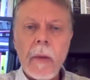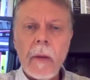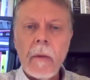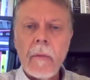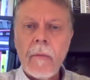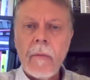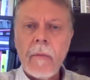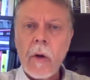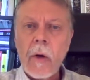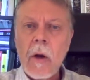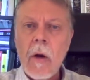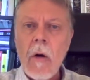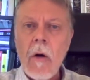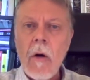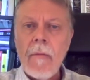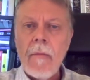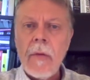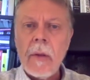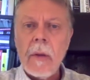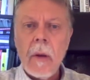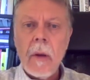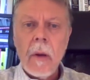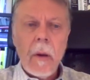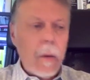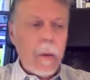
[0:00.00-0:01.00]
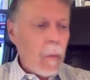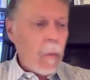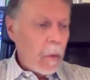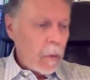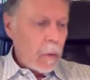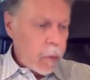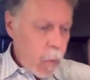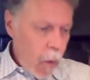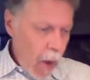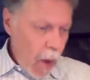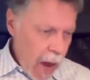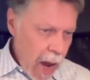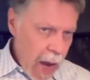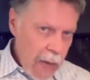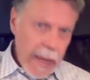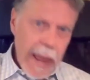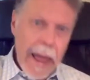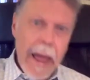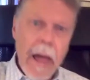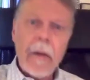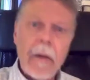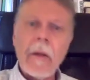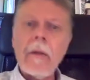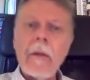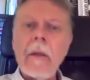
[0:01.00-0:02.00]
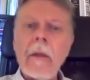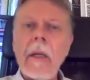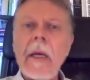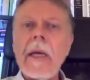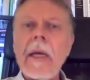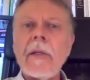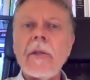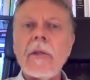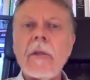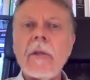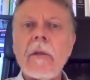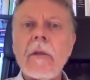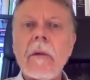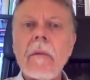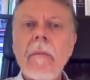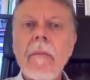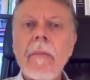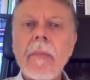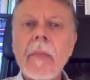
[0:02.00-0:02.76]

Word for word: COVID was way down on the list.